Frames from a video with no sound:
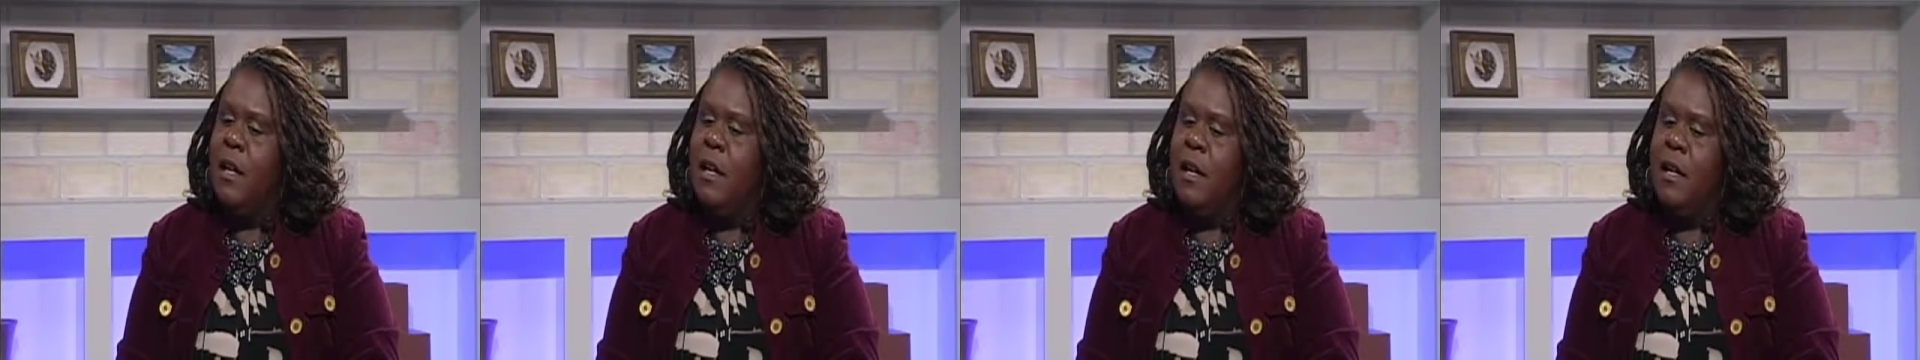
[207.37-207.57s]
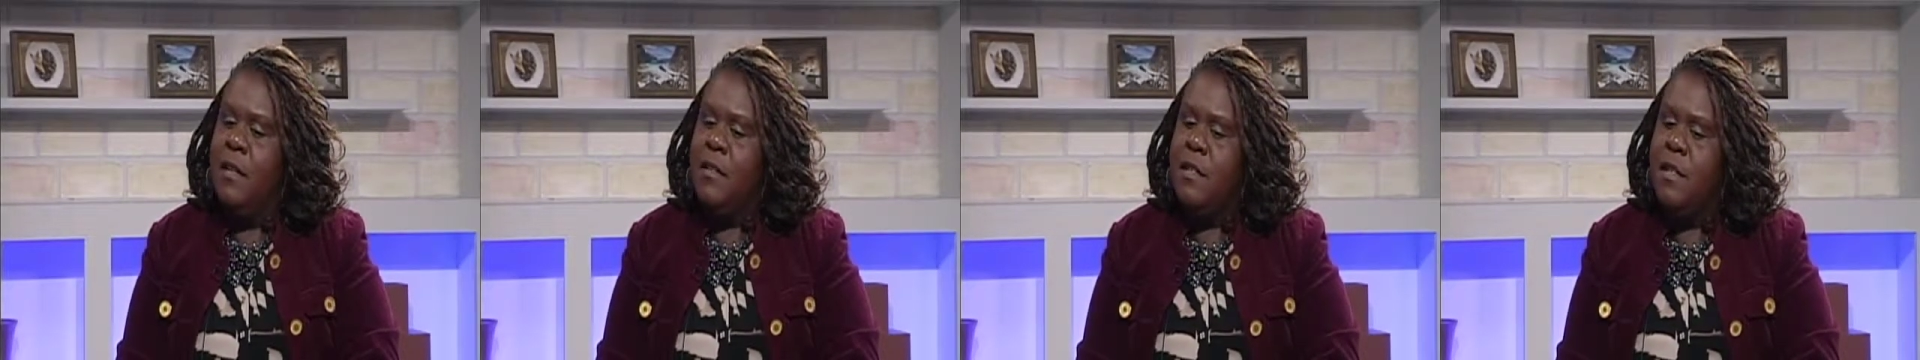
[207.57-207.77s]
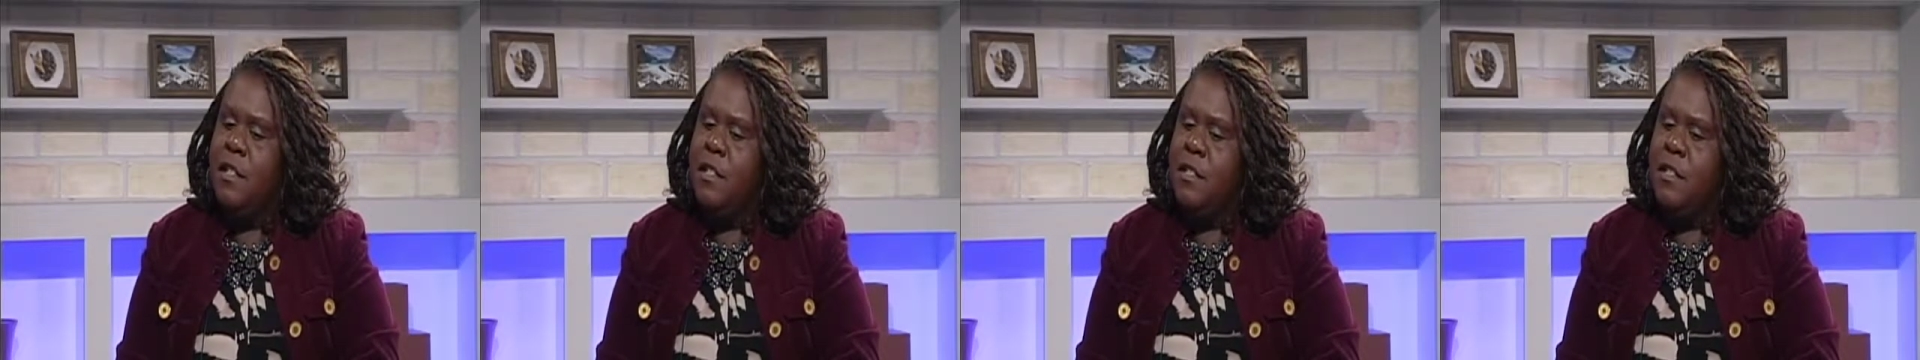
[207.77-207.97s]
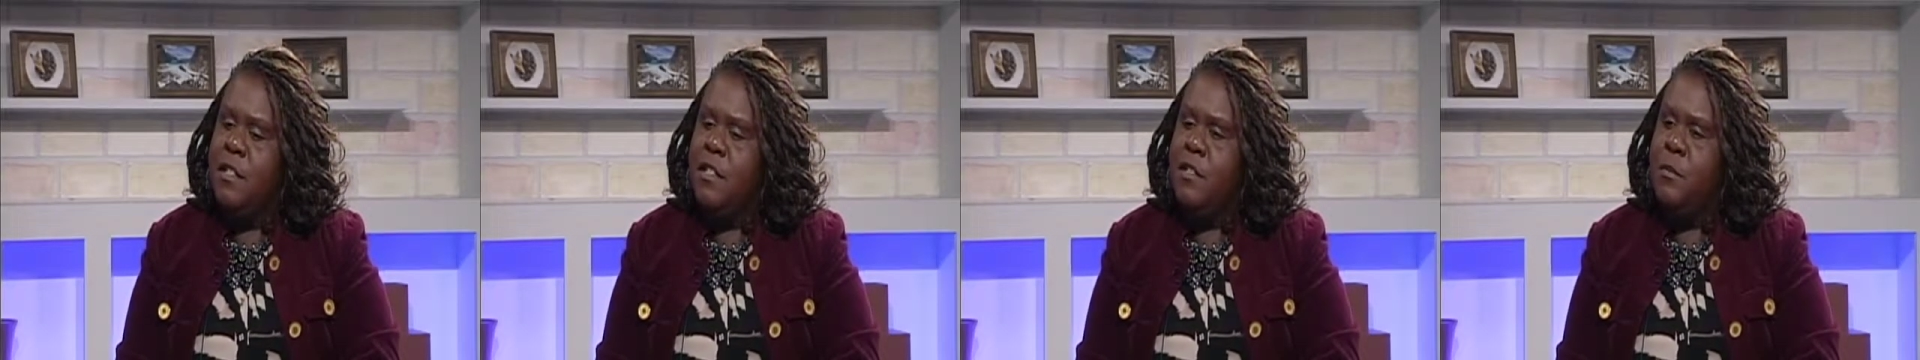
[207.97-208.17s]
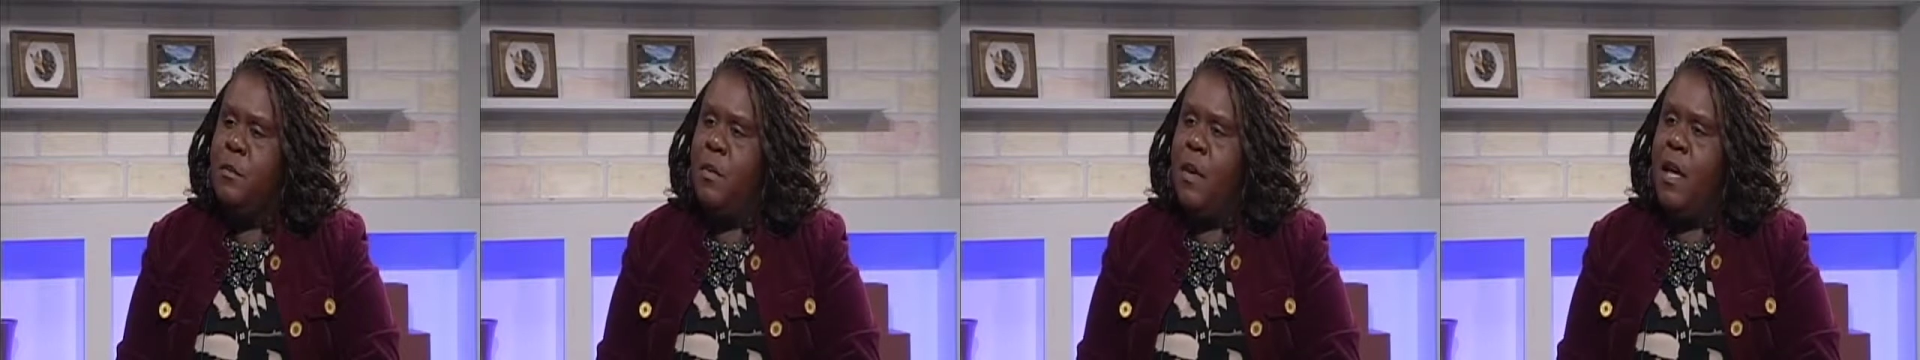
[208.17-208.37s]
uh,
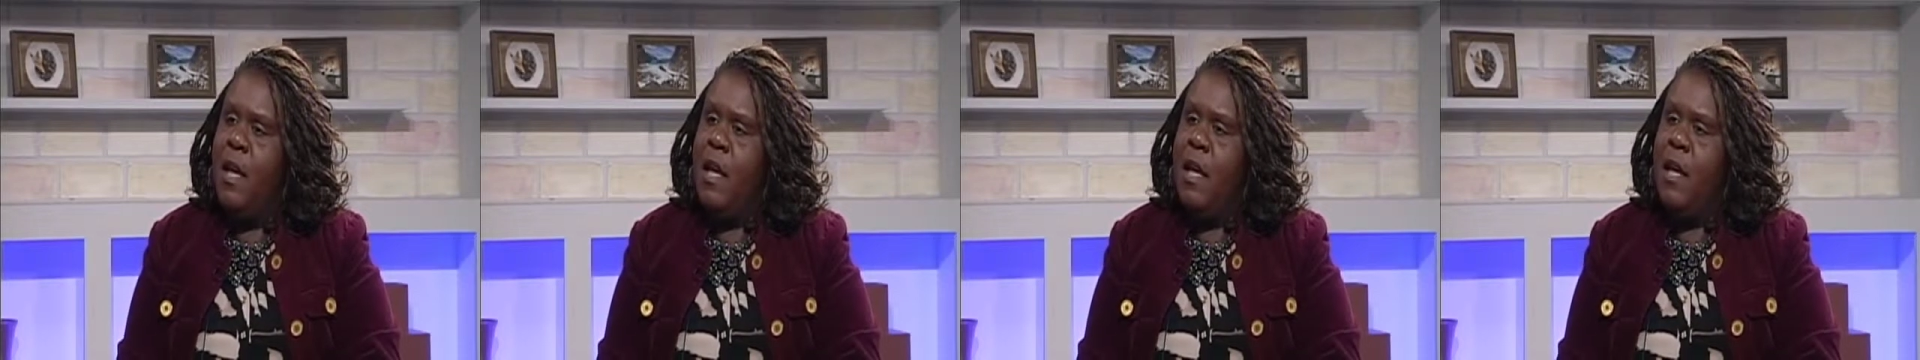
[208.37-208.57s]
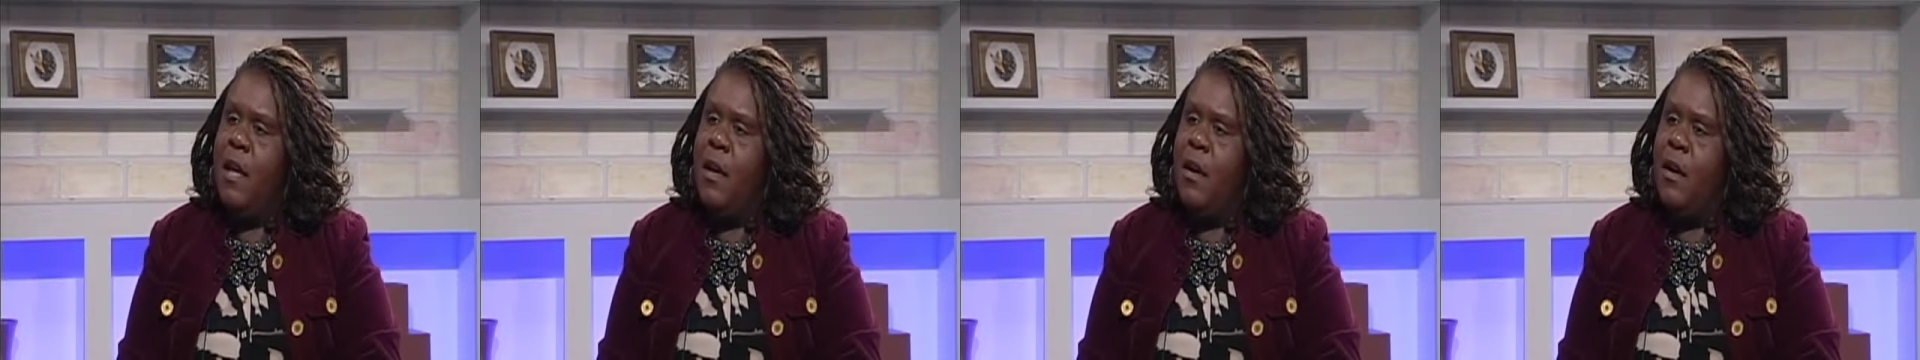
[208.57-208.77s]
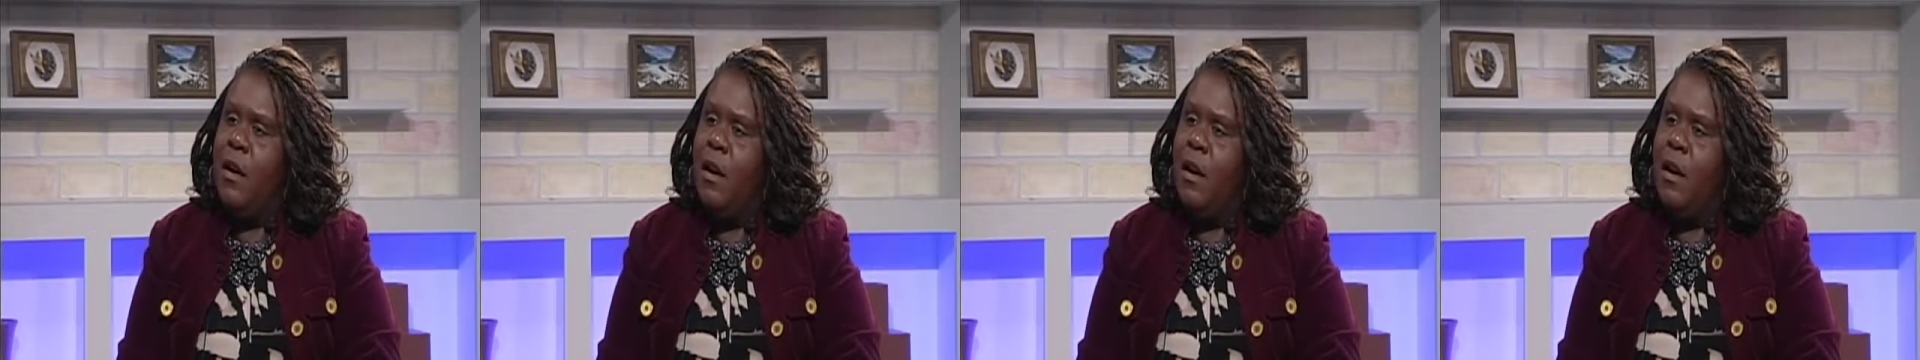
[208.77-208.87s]
Citizens Bank,